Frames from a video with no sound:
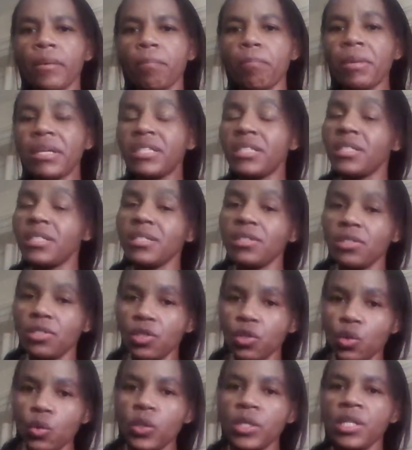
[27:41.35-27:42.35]
but she's
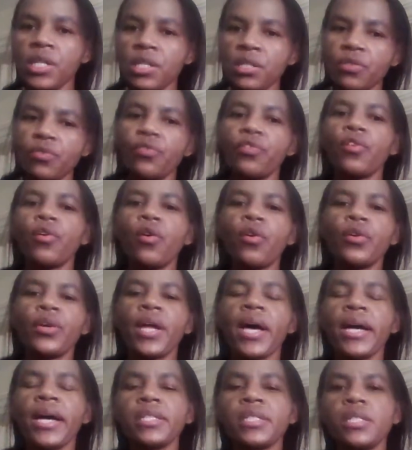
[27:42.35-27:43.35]
doing it on
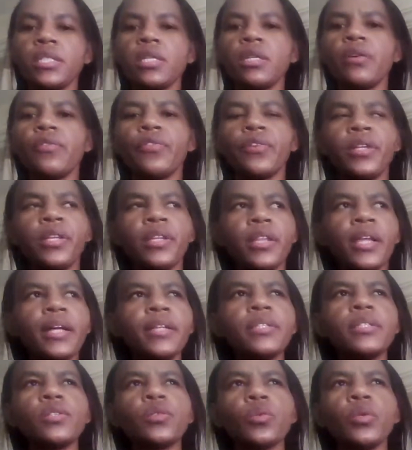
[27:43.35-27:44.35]
herself." And
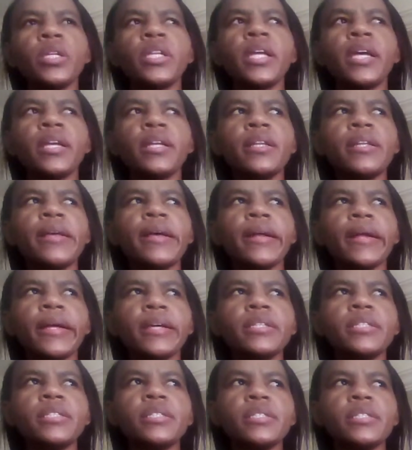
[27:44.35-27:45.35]
that is when I
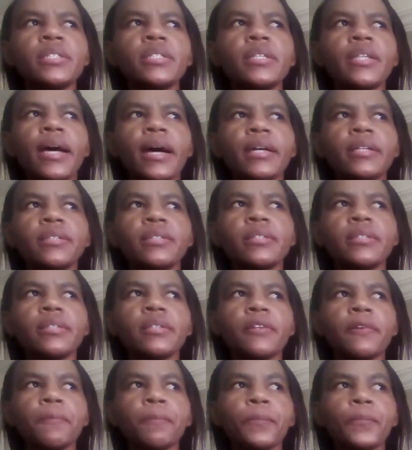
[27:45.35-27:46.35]
realized that.
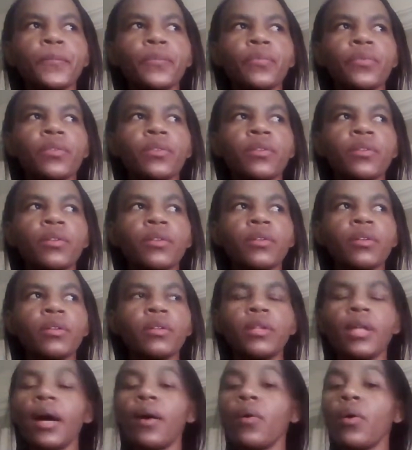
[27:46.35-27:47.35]

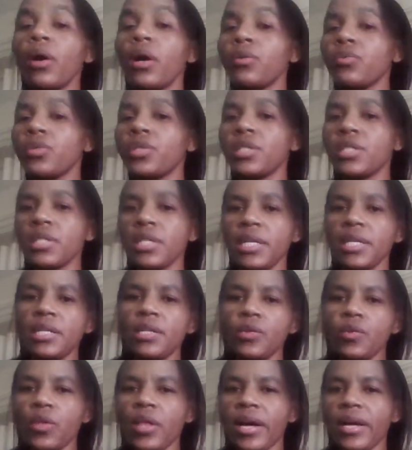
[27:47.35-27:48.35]
Now I will tell
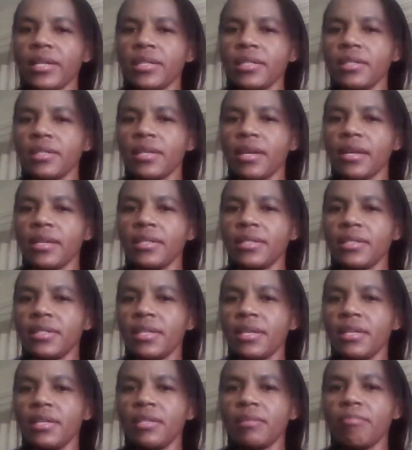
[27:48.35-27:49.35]
you that I
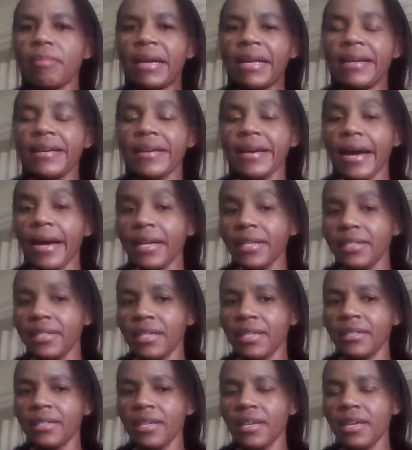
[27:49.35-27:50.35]
said my
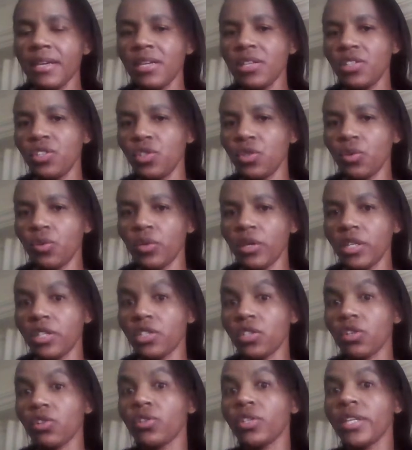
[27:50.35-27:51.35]
guardian angel
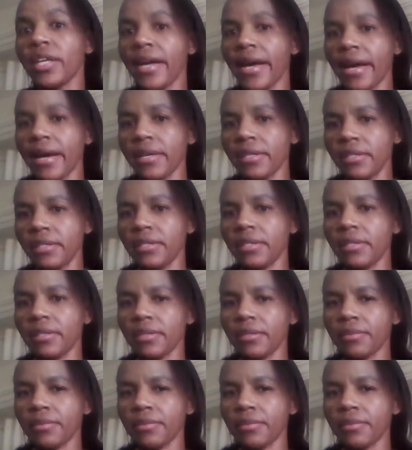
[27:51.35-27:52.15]
is on guard.